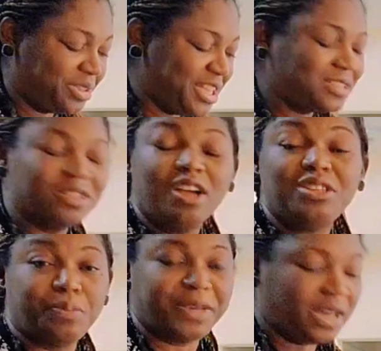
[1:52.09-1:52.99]
It's not
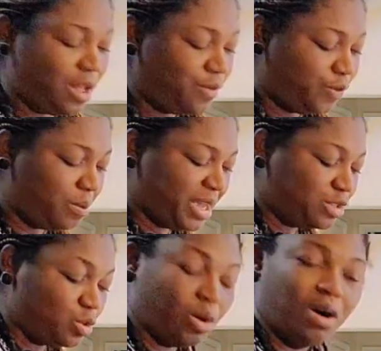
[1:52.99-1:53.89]
typical for men
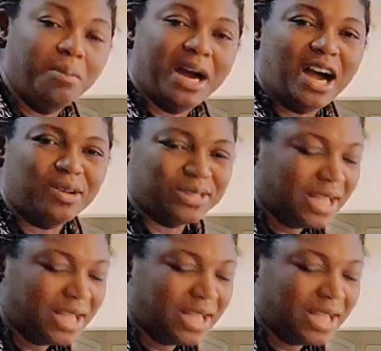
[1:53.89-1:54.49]
to come out